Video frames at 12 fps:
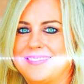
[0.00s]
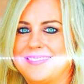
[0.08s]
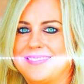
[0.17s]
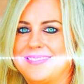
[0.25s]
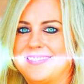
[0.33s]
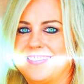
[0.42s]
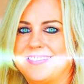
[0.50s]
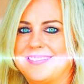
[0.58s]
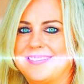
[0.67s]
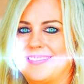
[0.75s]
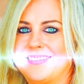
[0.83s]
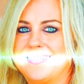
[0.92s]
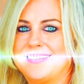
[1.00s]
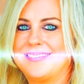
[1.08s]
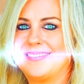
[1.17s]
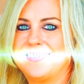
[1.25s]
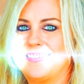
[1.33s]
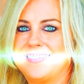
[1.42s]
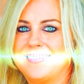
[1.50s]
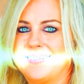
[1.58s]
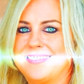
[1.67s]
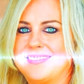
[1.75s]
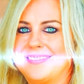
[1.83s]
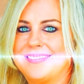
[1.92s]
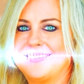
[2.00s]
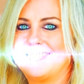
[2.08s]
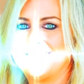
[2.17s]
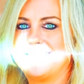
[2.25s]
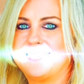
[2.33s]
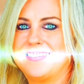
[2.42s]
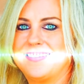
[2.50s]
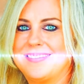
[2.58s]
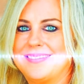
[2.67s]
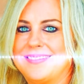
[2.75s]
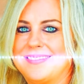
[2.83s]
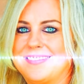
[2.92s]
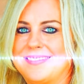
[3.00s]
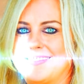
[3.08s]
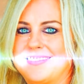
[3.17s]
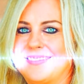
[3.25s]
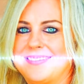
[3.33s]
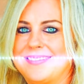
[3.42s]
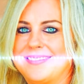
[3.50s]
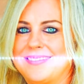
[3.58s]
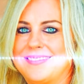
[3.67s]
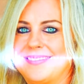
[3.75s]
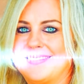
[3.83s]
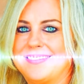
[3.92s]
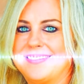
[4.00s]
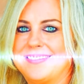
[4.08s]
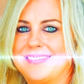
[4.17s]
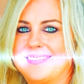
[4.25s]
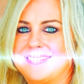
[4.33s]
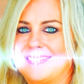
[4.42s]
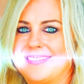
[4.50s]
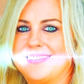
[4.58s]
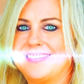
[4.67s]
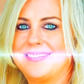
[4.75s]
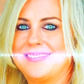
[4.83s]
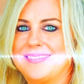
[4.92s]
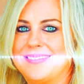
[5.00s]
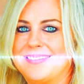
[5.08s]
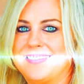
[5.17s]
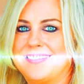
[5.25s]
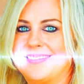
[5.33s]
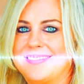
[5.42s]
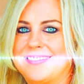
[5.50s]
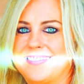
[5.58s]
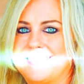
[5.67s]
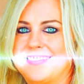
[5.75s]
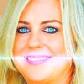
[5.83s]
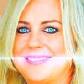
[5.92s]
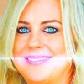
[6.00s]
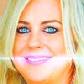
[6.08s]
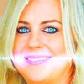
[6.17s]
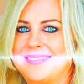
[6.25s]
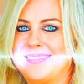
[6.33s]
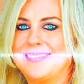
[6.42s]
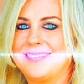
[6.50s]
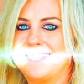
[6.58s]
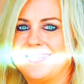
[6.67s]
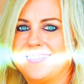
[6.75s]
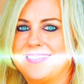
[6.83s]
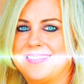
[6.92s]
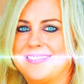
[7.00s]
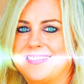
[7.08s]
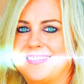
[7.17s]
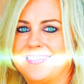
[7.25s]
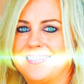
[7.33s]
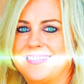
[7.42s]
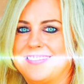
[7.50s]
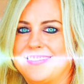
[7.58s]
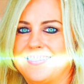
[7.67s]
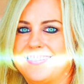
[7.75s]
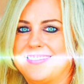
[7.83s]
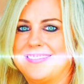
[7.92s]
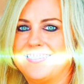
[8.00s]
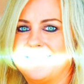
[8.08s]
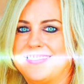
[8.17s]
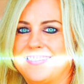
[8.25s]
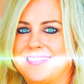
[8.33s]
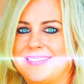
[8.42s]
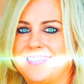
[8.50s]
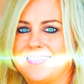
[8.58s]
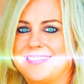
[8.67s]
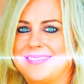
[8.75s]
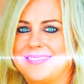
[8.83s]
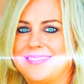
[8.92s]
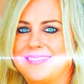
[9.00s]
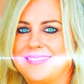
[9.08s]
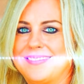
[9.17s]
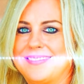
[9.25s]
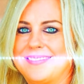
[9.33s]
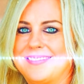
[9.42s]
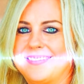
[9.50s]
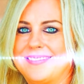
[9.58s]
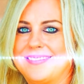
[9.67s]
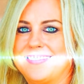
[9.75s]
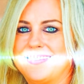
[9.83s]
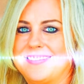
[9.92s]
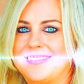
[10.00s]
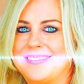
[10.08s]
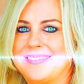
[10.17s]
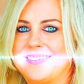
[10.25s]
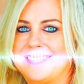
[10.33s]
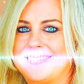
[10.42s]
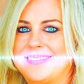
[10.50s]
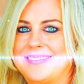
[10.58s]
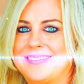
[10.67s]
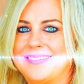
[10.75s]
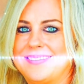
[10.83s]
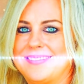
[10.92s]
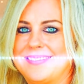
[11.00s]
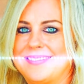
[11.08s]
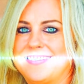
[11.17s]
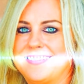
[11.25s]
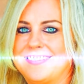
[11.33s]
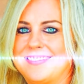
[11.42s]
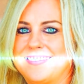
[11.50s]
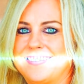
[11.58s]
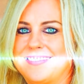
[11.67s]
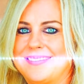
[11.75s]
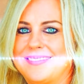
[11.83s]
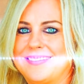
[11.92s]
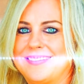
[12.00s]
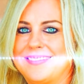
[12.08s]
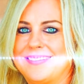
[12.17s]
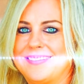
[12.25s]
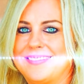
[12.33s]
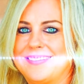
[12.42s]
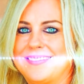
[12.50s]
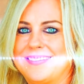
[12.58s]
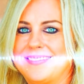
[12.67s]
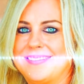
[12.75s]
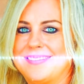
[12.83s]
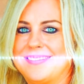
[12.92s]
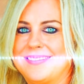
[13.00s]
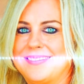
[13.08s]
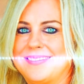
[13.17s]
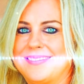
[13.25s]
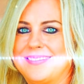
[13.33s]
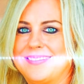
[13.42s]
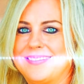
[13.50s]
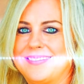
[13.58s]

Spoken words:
Allow the light to come into your stomach area, cleansing everywhere you block your life and feel powerless over circumstances, where you gave in or gave up, going for it.